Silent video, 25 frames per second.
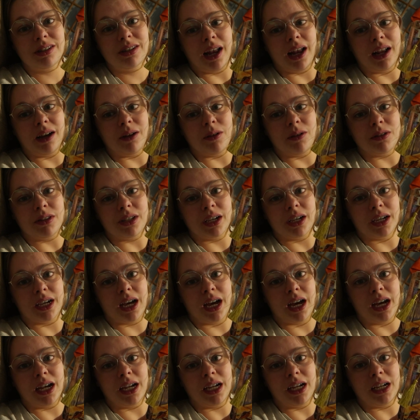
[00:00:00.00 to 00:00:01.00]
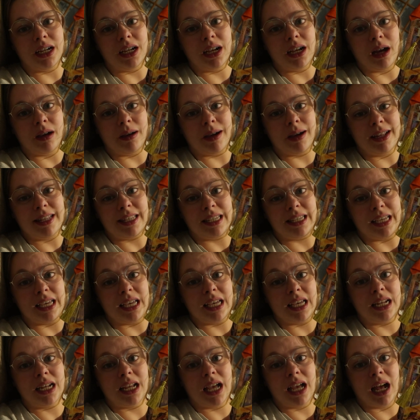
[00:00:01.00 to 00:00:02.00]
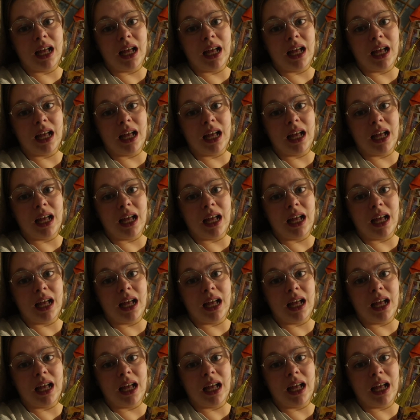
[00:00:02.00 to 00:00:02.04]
and I was like, I'm getting it,